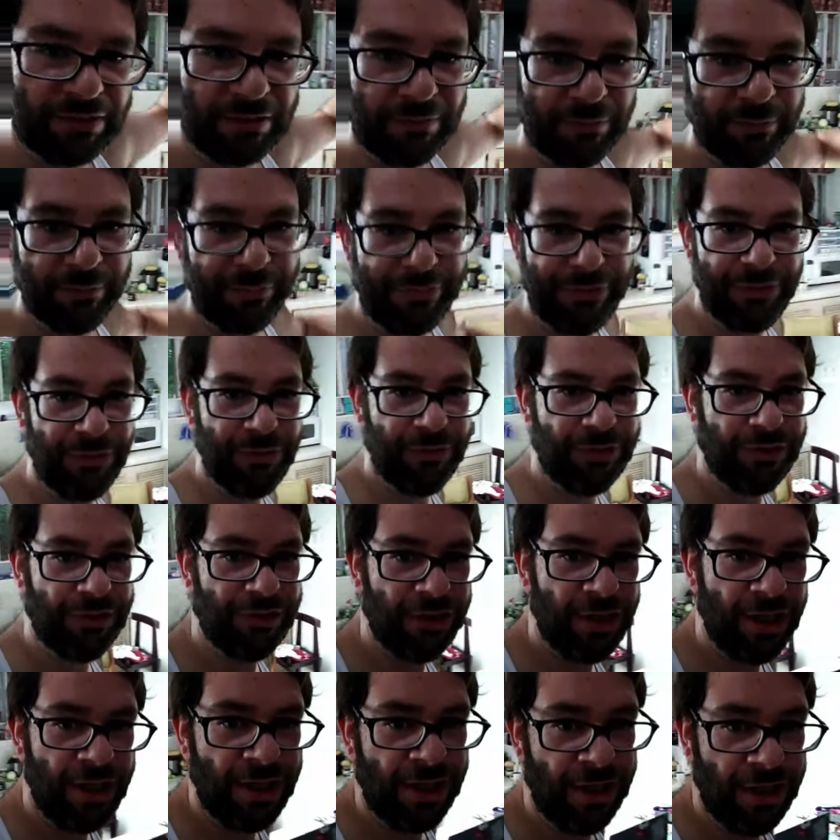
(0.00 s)
the
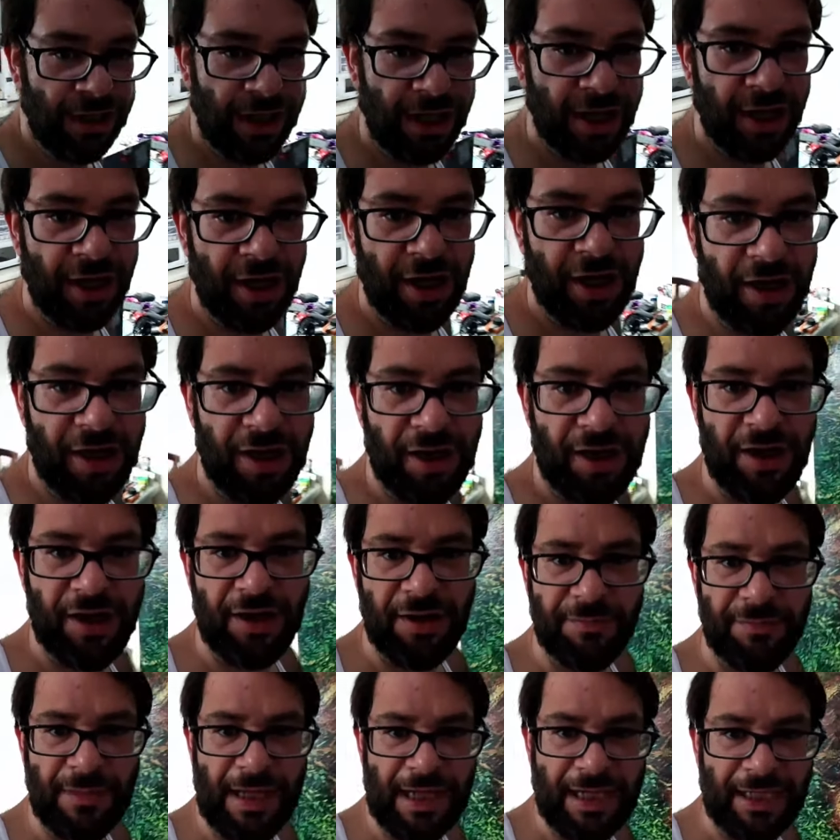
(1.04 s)
computer.
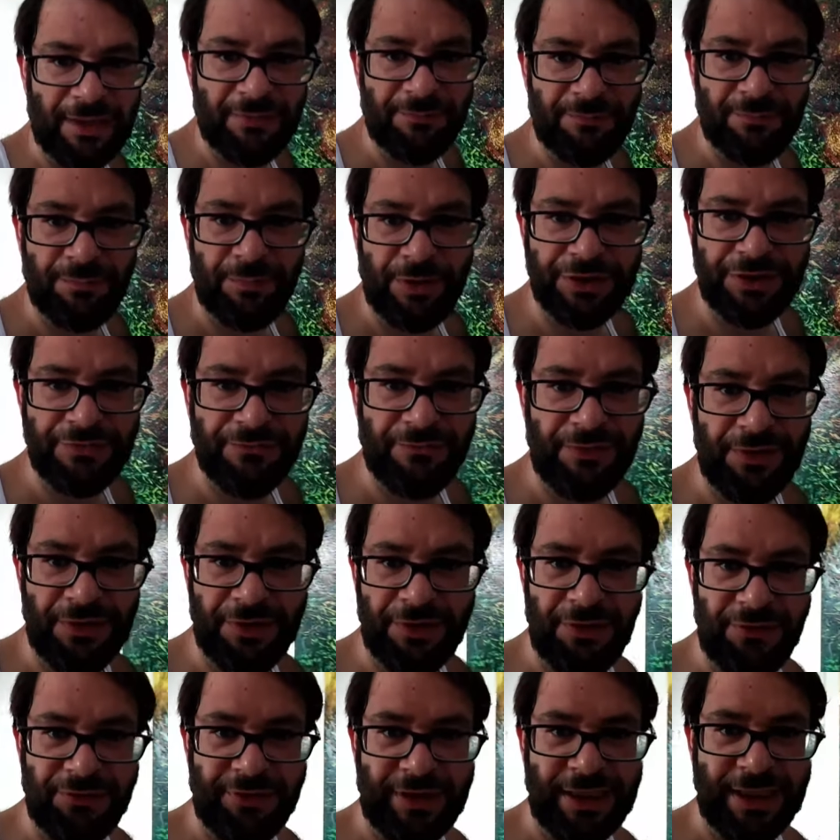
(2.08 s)
I got a bunch of other
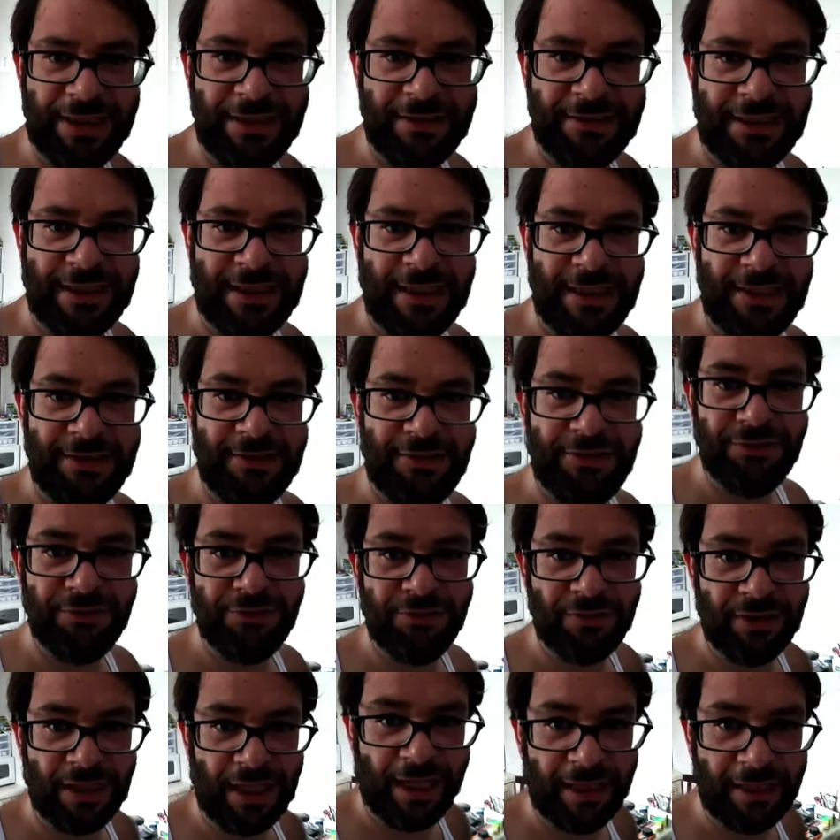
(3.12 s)
little things I got to
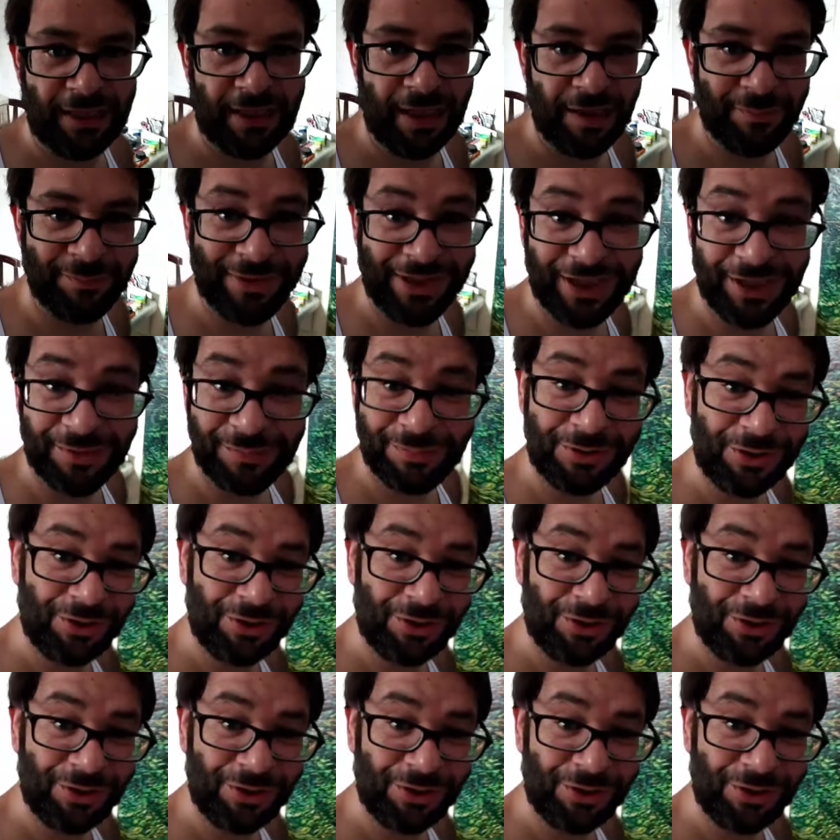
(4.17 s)
do, like pick up